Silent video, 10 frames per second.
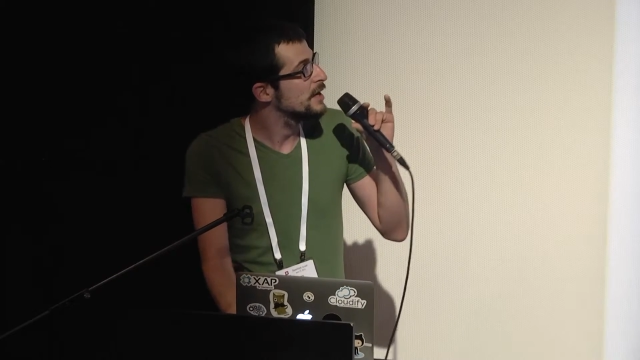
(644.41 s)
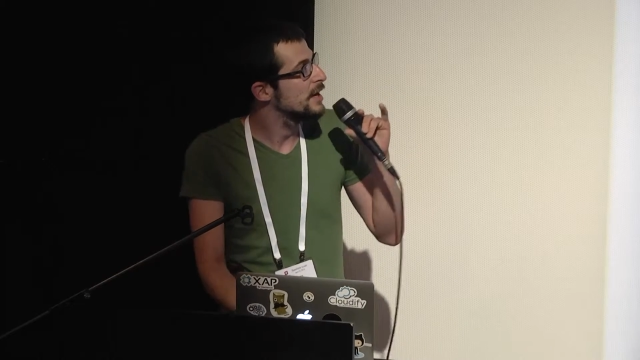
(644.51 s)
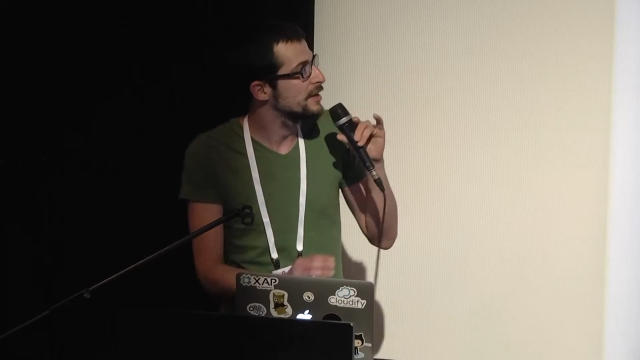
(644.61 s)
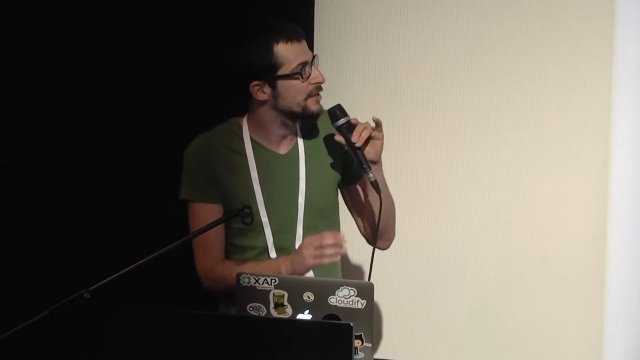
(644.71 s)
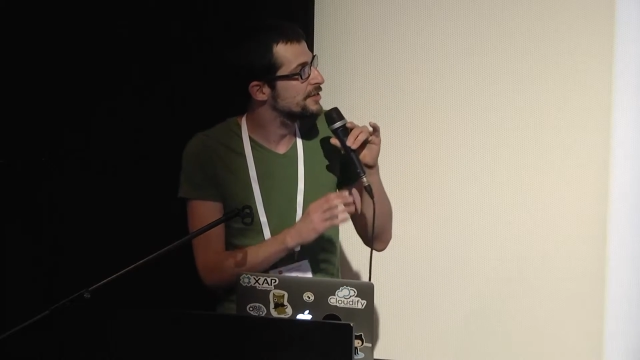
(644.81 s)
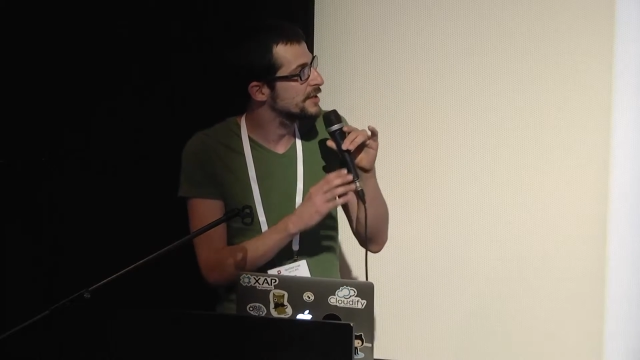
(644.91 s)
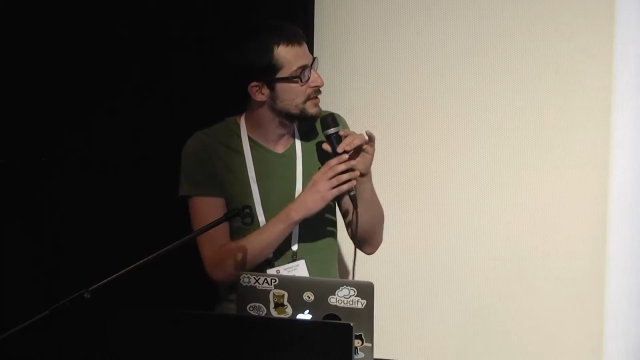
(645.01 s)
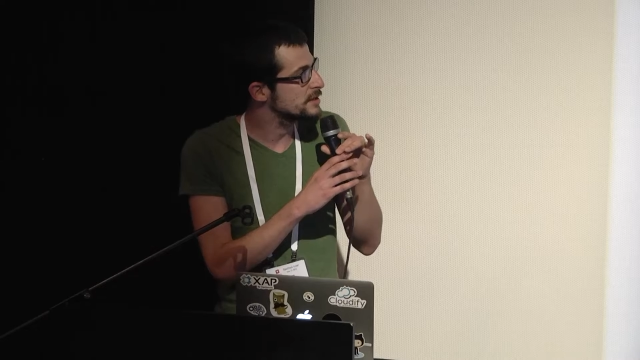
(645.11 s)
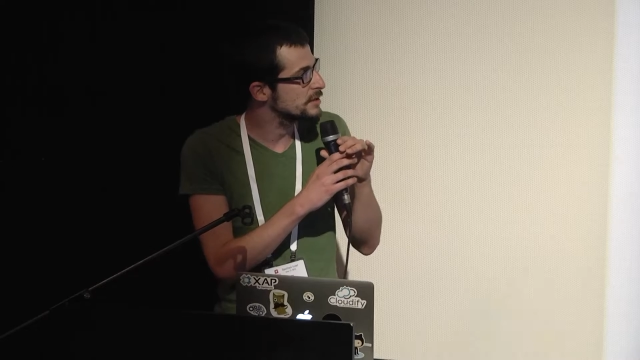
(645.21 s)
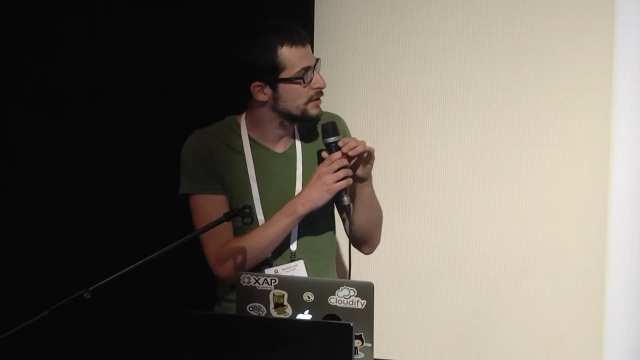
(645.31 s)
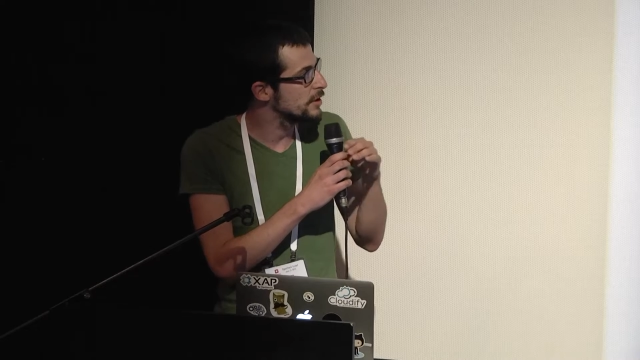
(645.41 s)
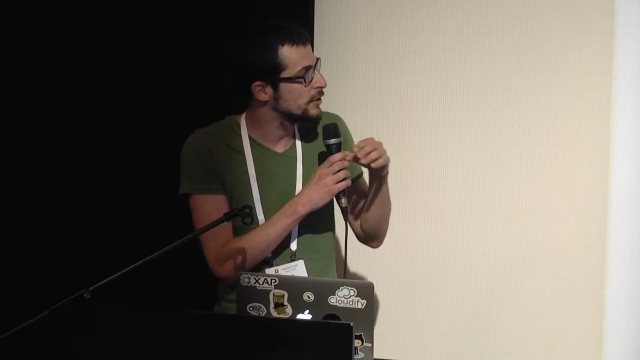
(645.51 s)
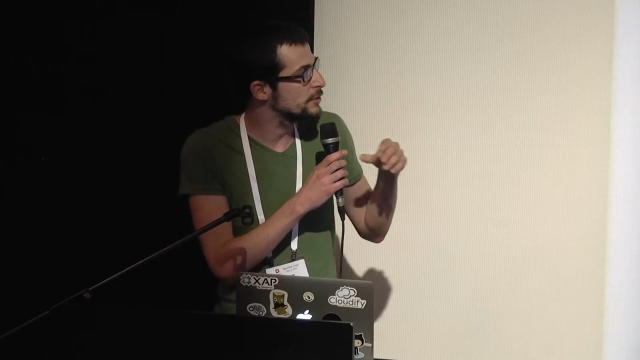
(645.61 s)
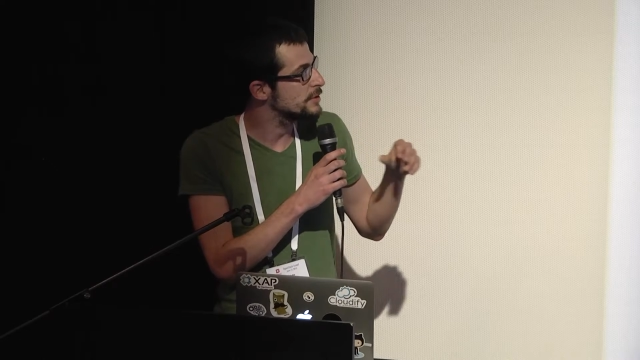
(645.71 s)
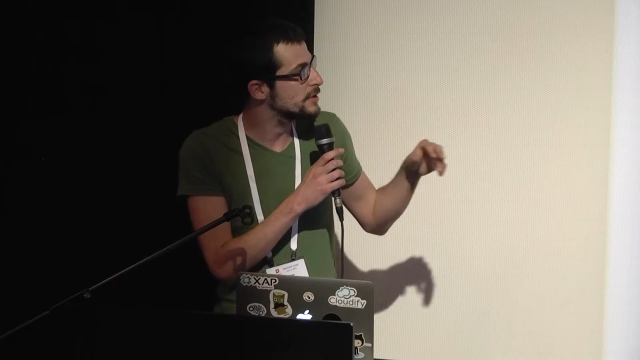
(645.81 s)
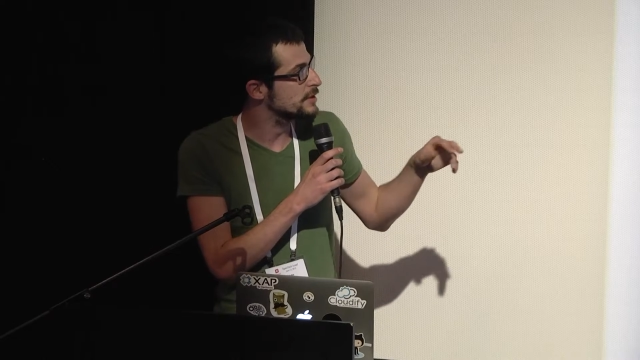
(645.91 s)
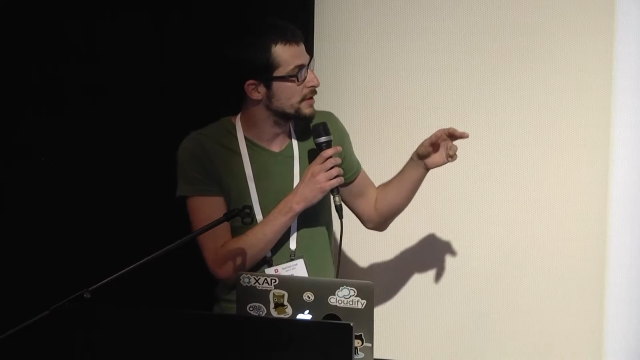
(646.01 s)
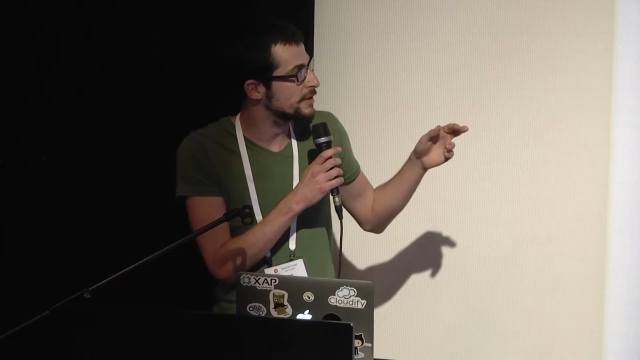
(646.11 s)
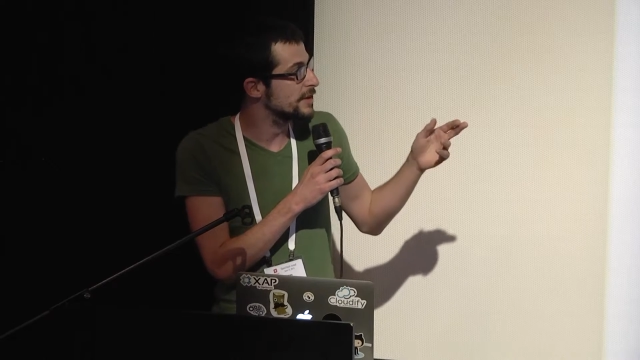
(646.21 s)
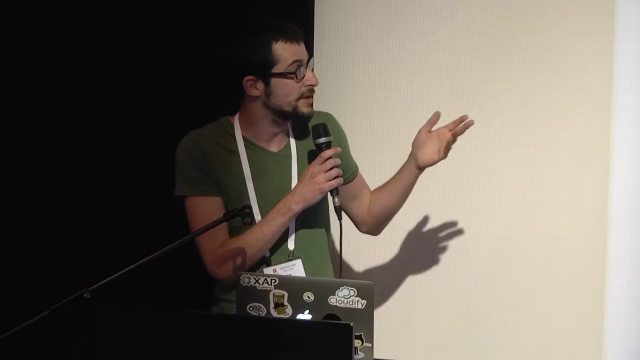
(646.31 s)
And the things to note
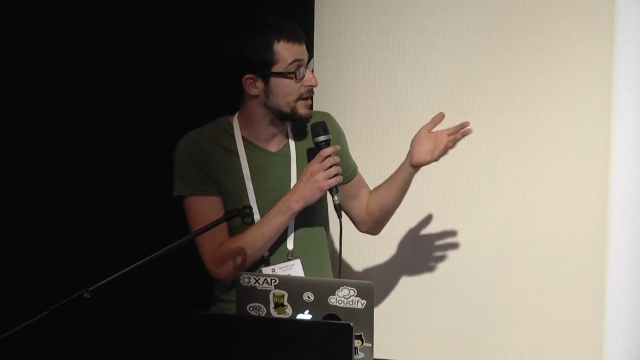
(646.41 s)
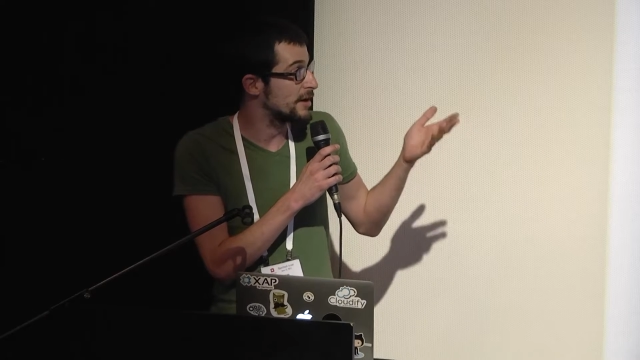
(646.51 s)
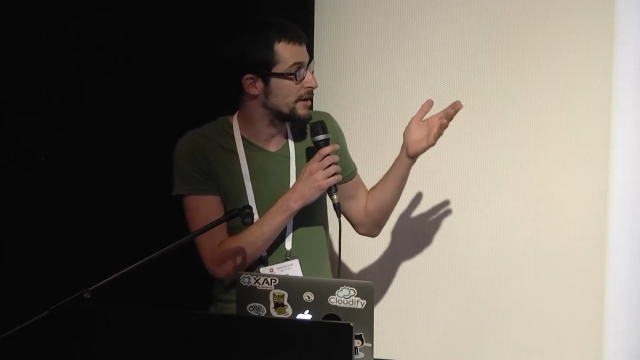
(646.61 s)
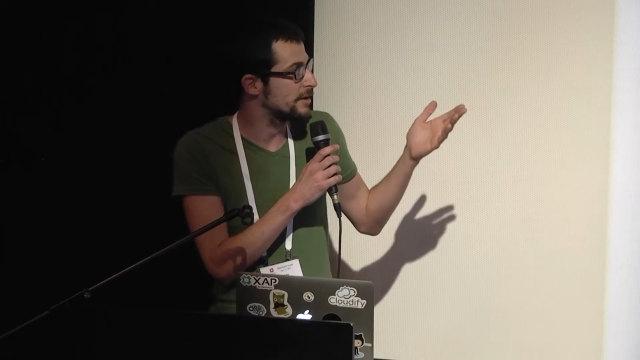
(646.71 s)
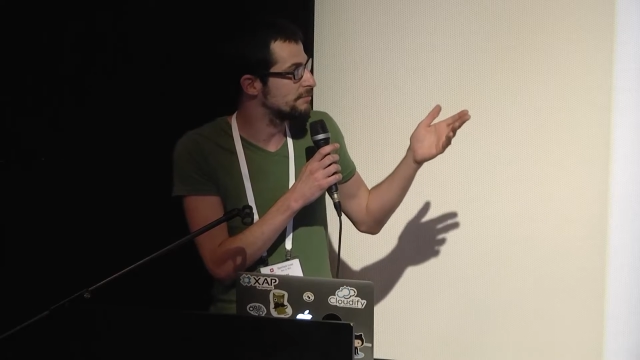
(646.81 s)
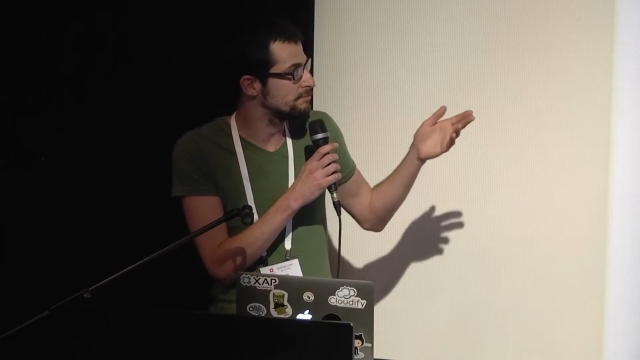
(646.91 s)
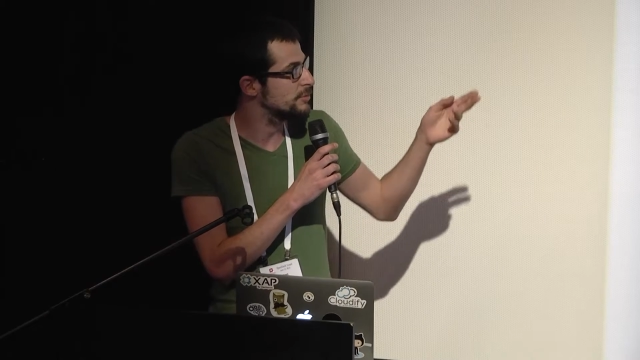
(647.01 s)
that are